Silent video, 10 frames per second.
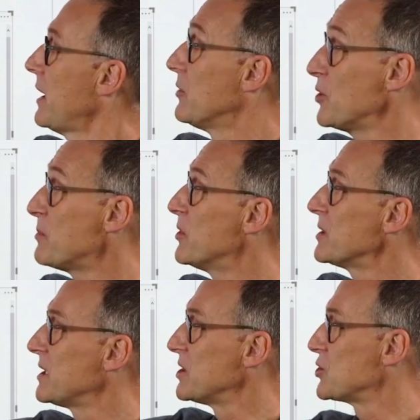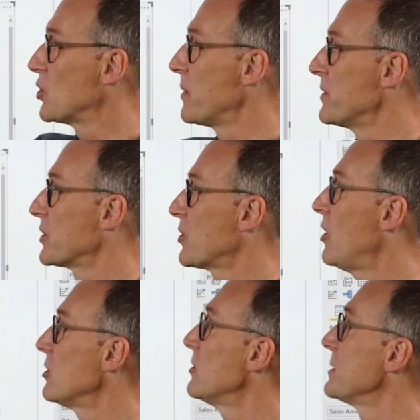a report that is showing the
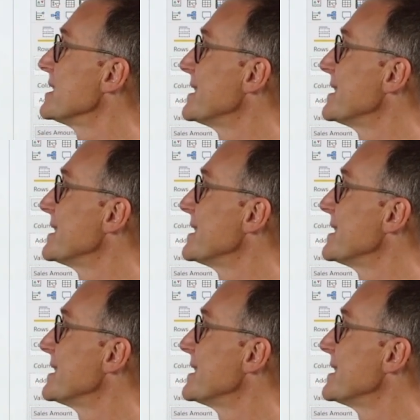color, the